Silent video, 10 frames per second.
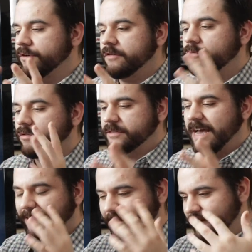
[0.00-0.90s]
or equal
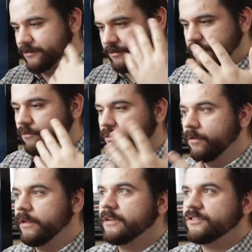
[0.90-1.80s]
talent or
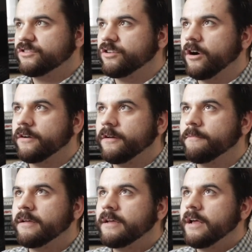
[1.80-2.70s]
equal
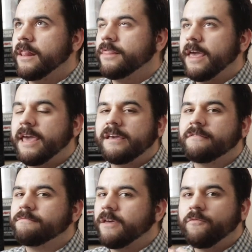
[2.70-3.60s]
stardom,
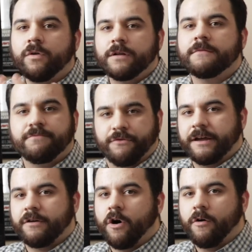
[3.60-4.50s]
they they wouldn't
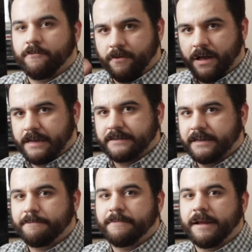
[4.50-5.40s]
bring it home as
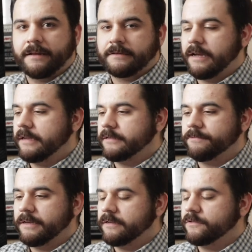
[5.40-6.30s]
Annette Bening does
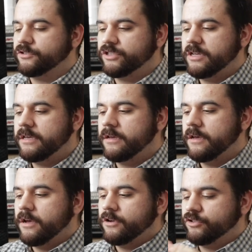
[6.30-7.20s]
because she
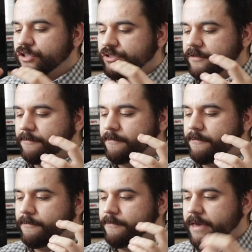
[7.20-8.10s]
just
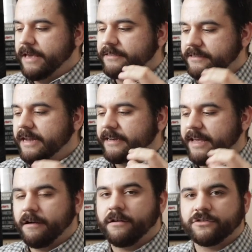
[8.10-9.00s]
makes that
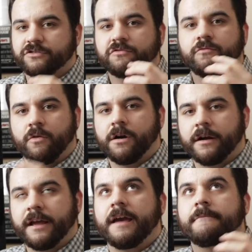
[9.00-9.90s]
character
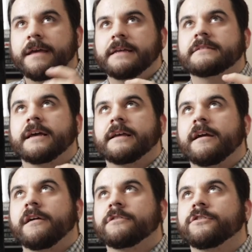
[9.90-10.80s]
work and makes that
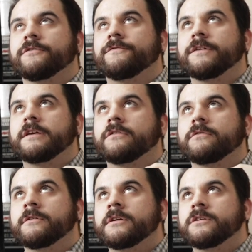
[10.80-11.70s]
character
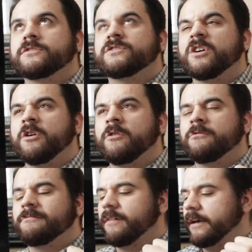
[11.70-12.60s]
feel
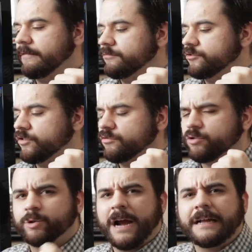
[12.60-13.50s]
so like so
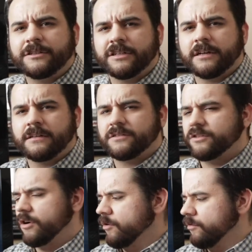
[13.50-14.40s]
tragic and
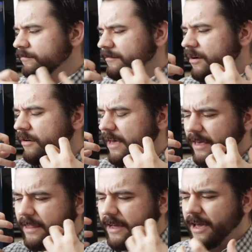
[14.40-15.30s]
so
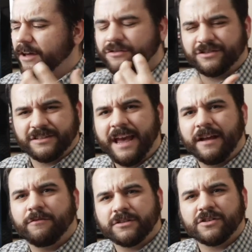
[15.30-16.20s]
okay like i
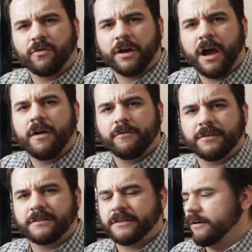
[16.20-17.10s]
understand what's going on
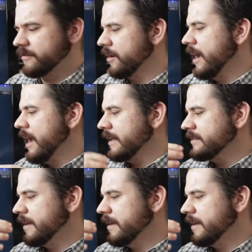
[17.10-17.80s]
with this character and